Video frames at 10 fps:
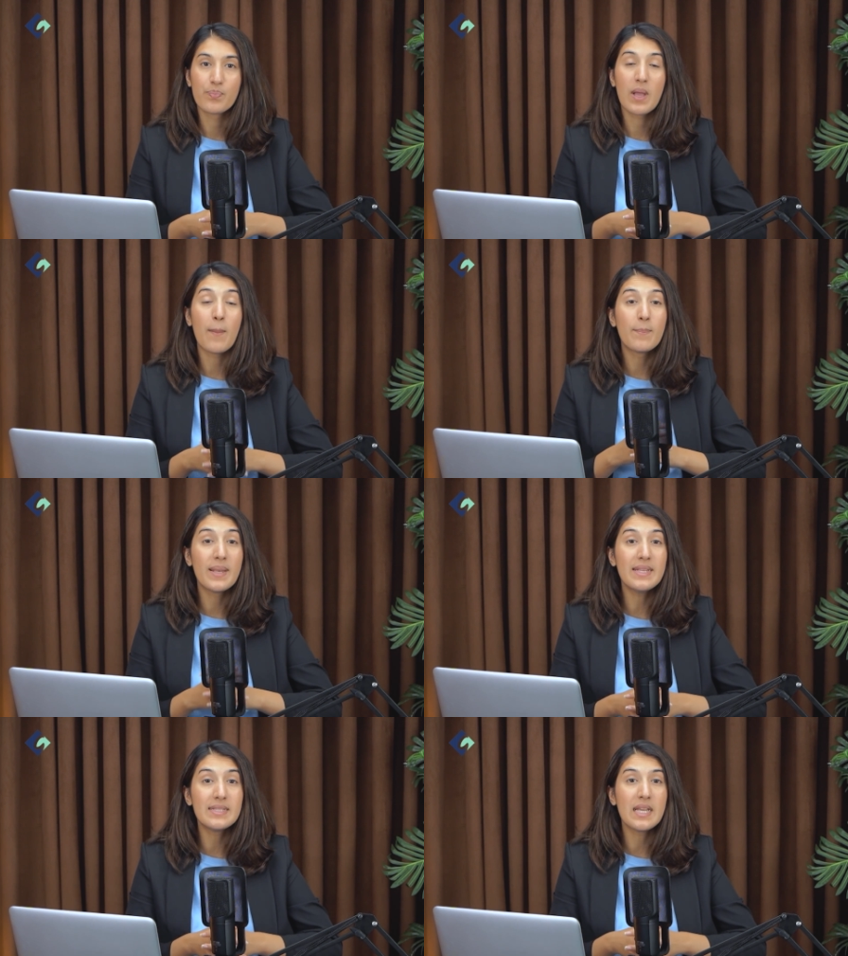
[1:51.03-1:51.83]

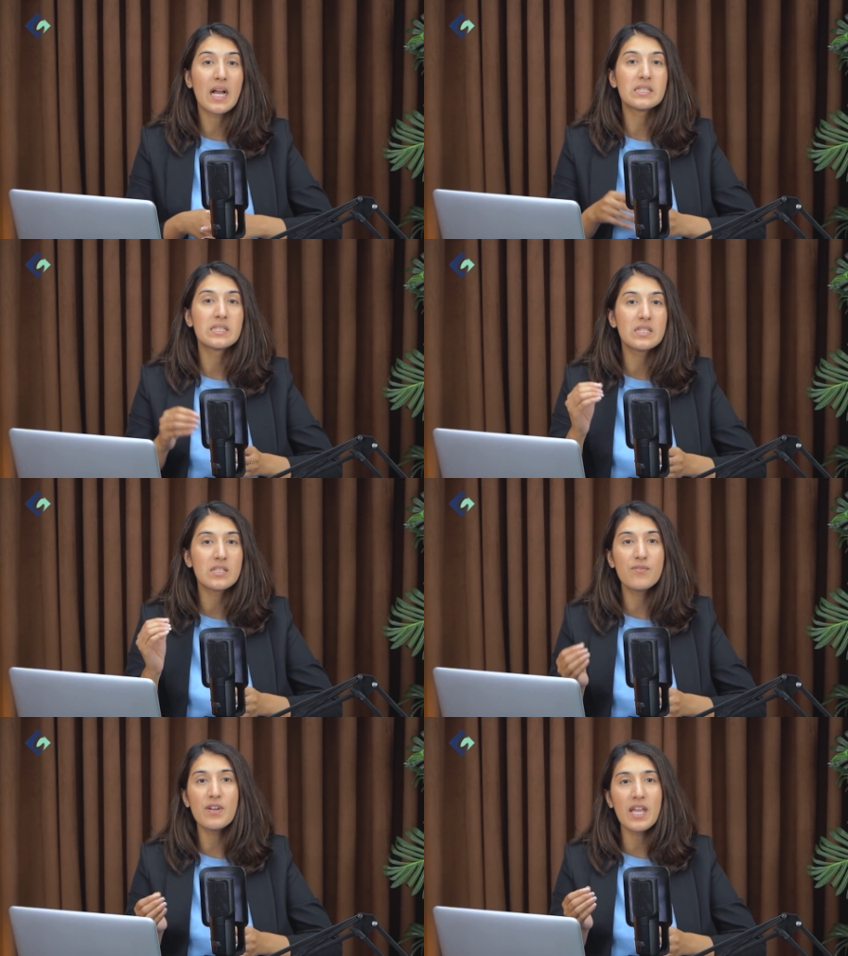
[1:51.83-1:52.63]
Completing a
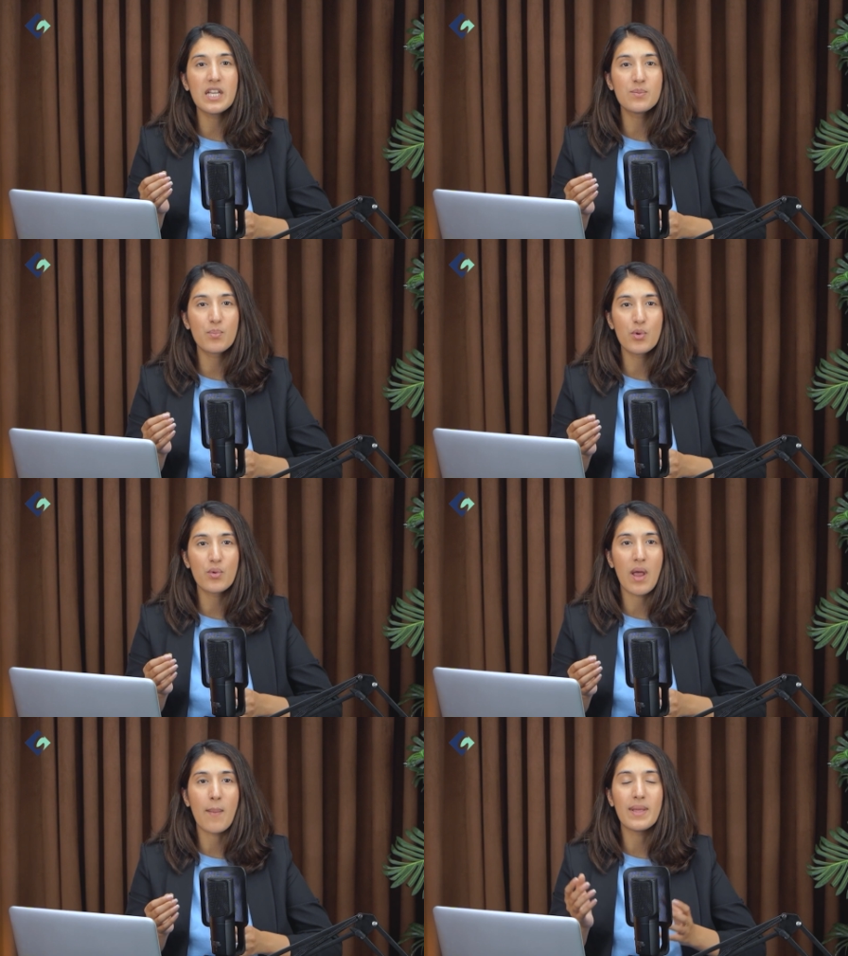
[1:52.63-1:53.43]
certificate
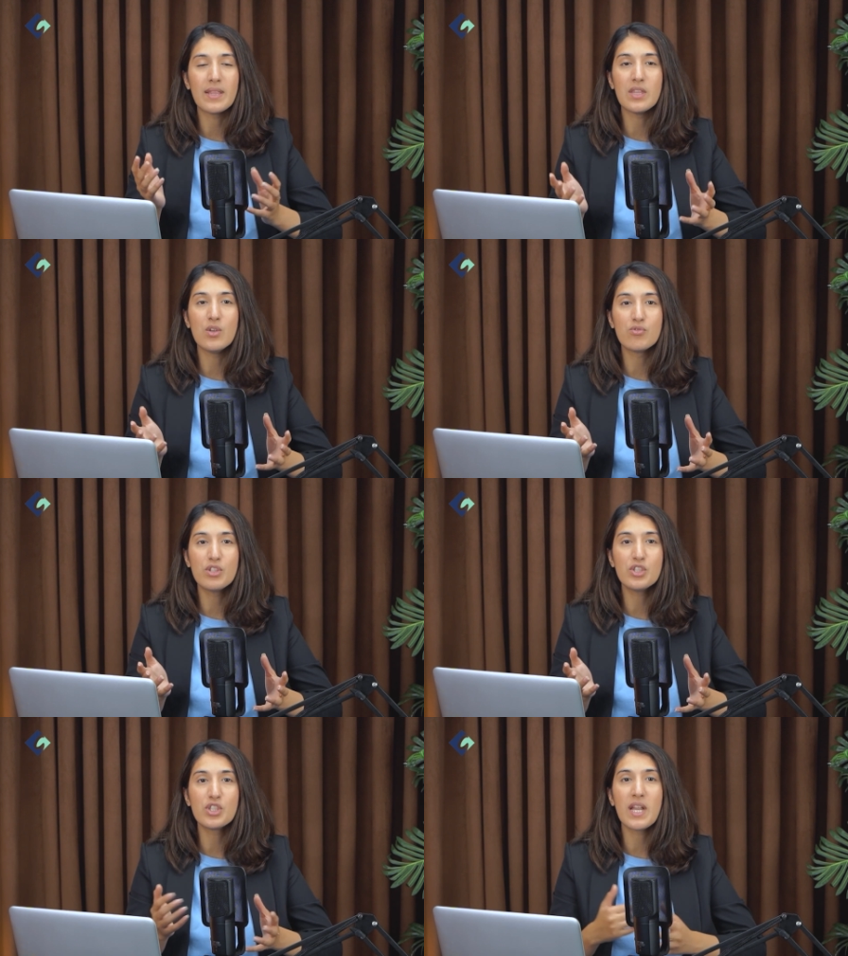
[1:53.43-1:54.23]
program in
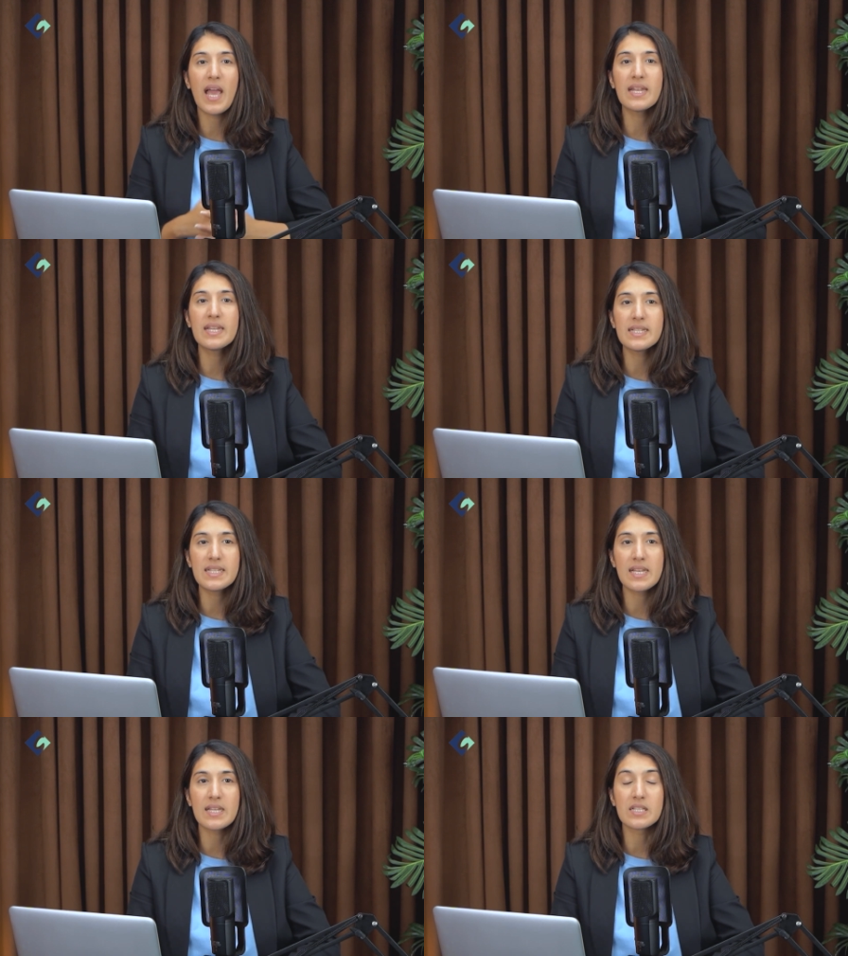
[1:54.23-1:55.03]
nutrition and
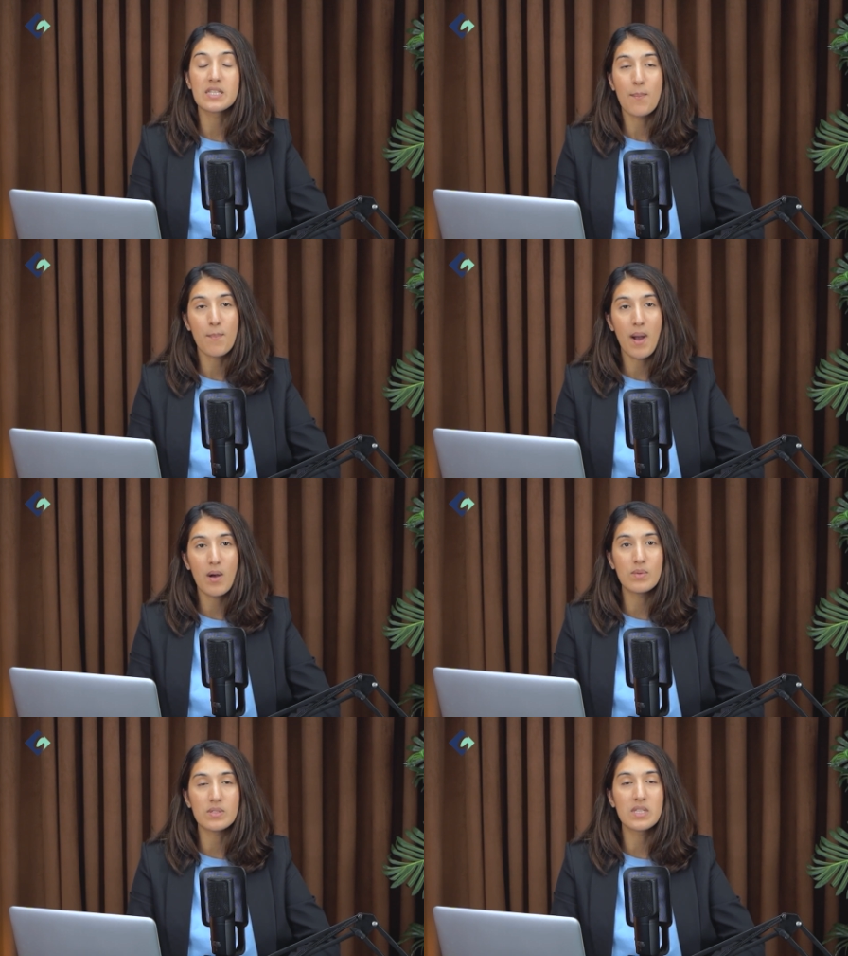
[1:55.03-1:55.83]
dietetics
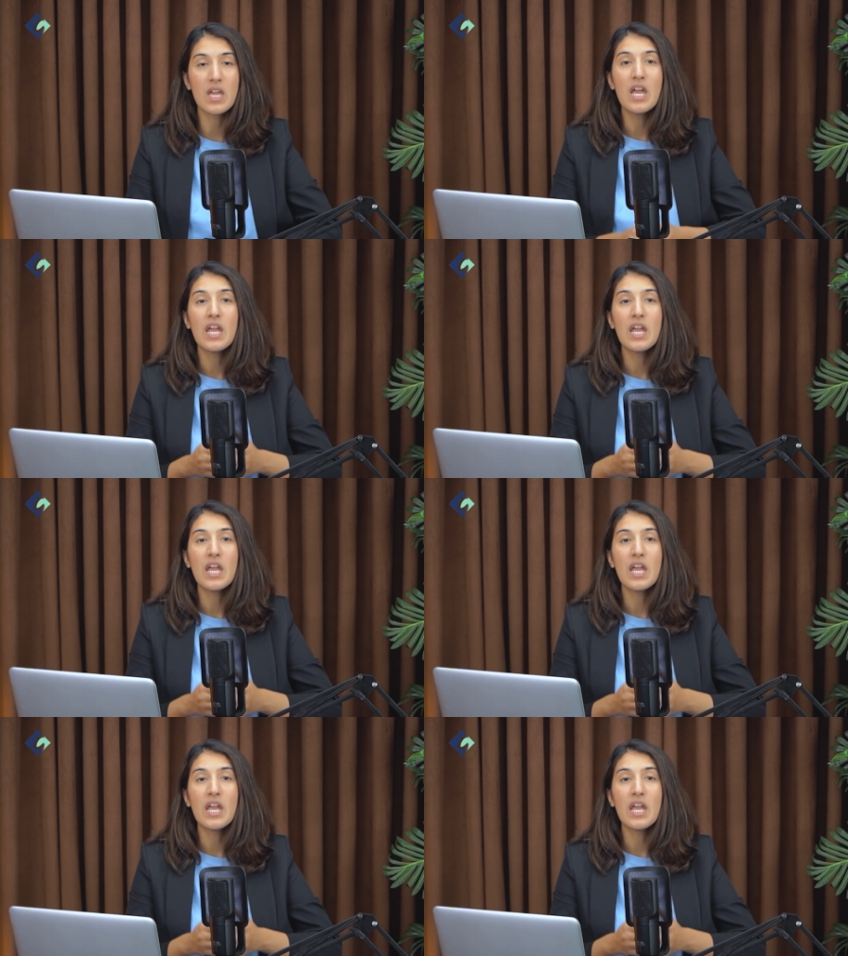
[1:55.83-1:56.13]
empowers